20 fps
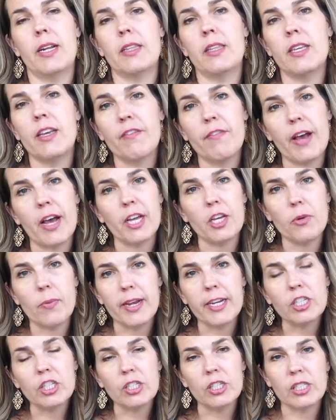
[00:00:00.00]
and the
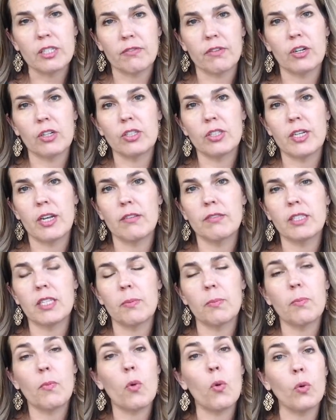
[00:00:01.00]
evaluations of ourselves
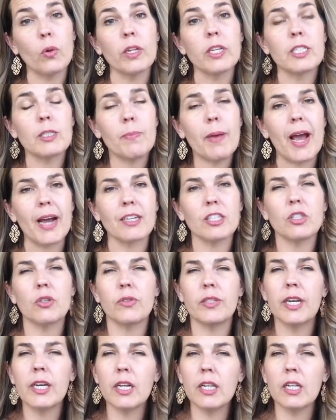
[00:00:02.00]
that hold us back. So
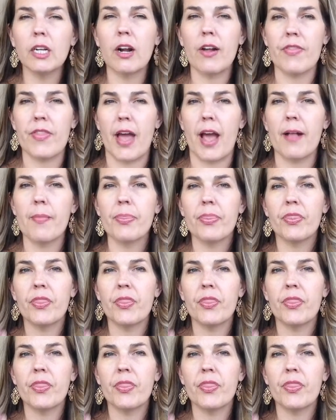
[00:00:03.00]
get clear on that.